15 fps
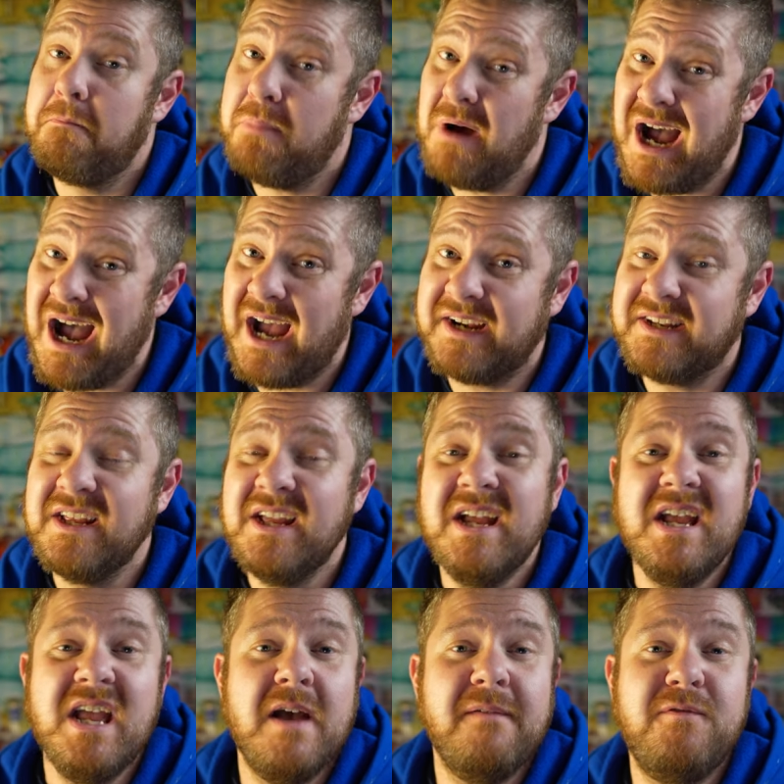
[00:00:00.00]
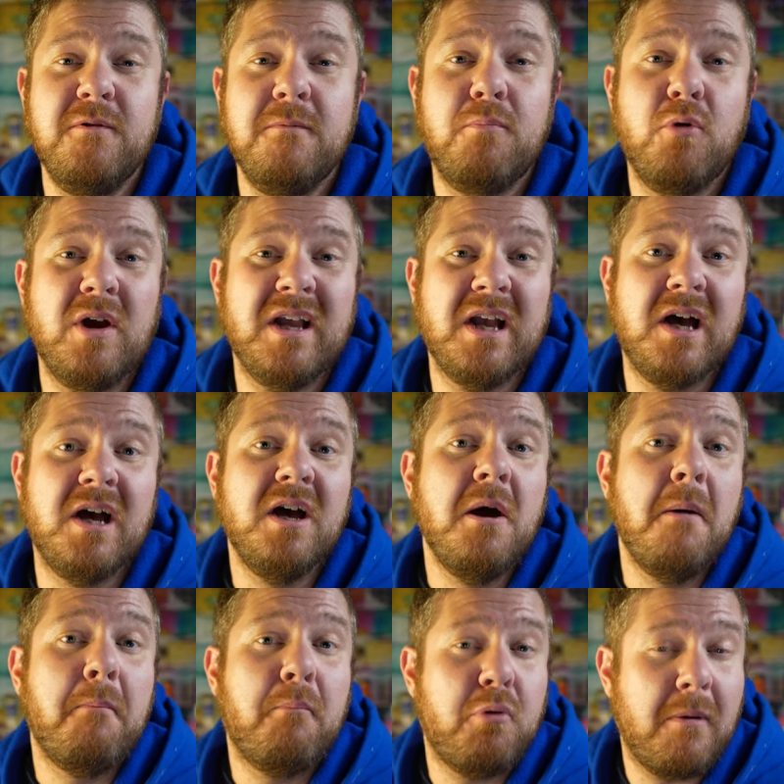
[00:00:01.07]
But if you bring a
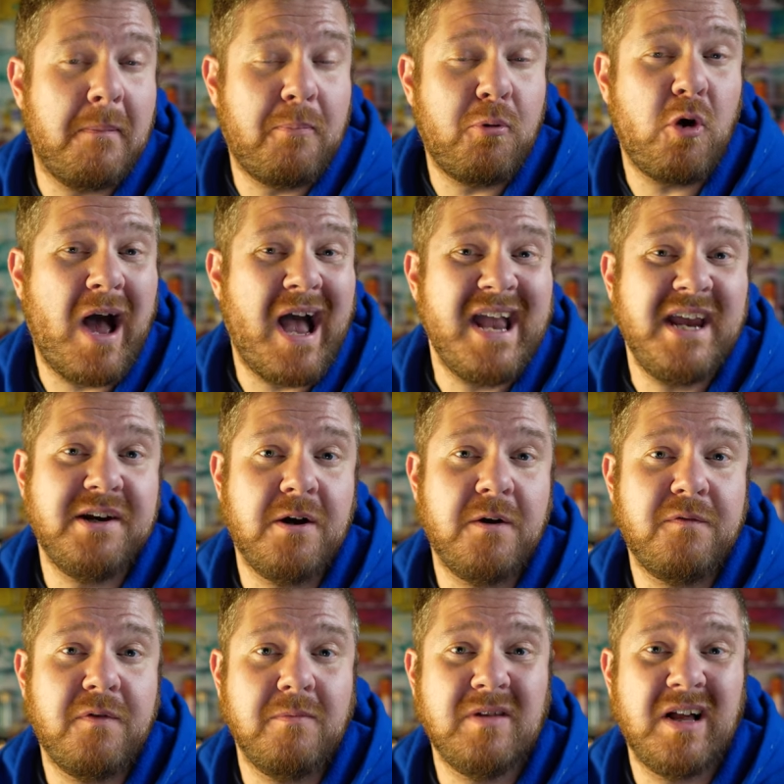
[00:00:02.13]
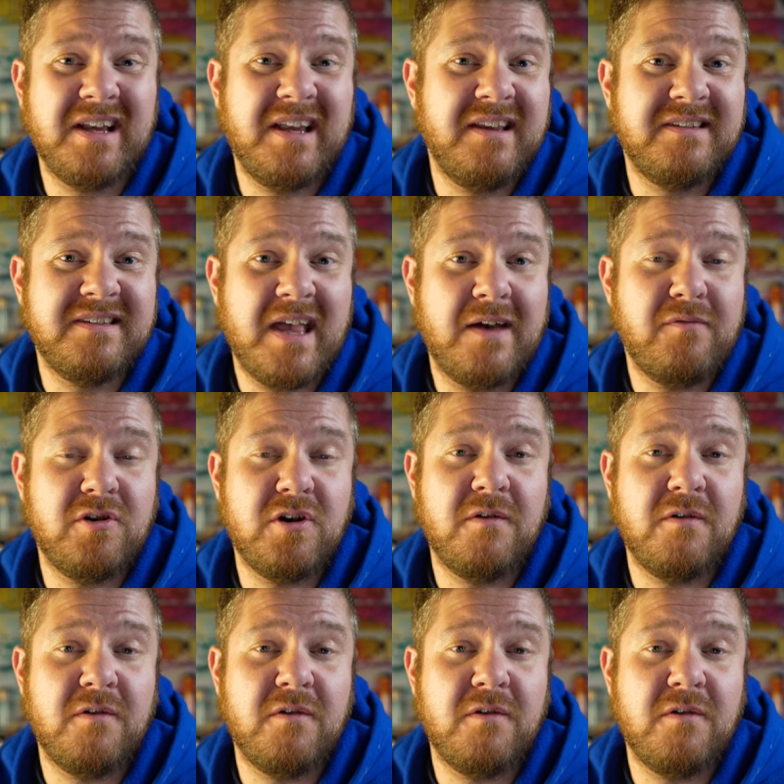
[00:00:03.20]
proprietor from Lucky 7,